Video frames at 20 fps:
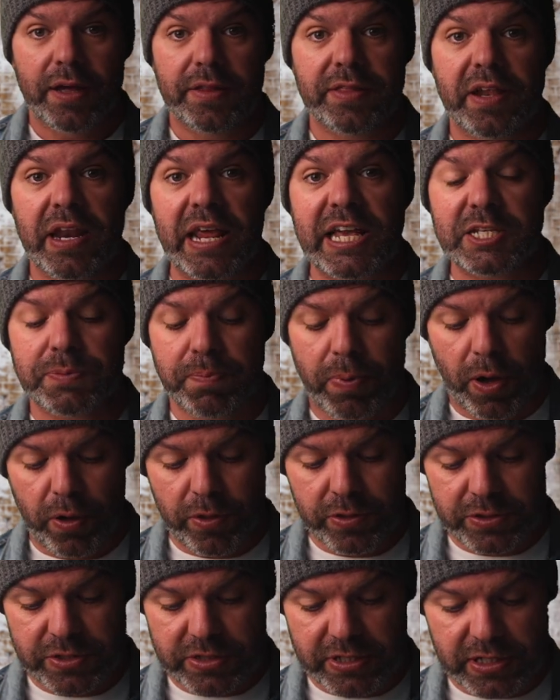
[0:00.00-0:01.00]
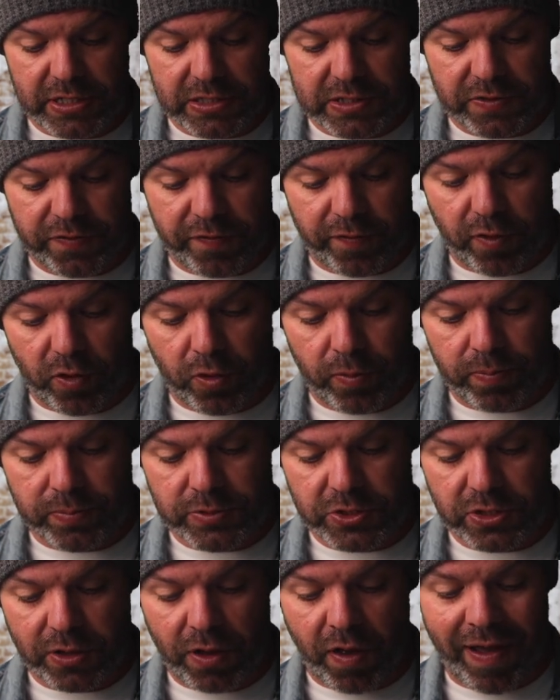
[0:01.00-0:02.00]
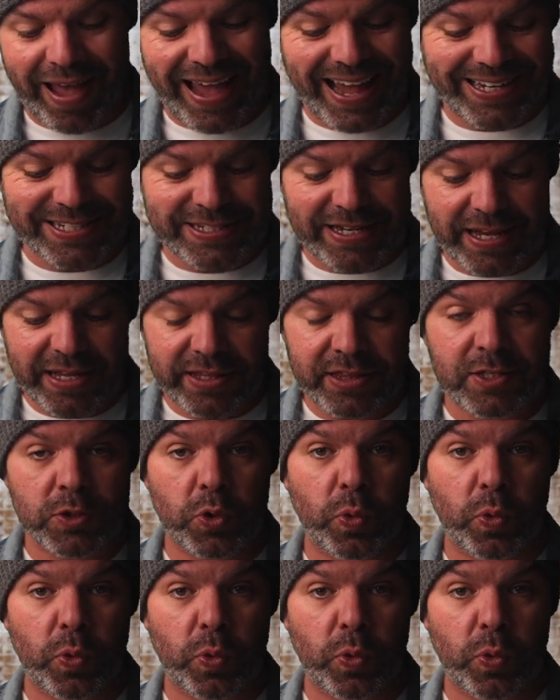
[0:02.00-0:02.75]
The next post is from July 18th,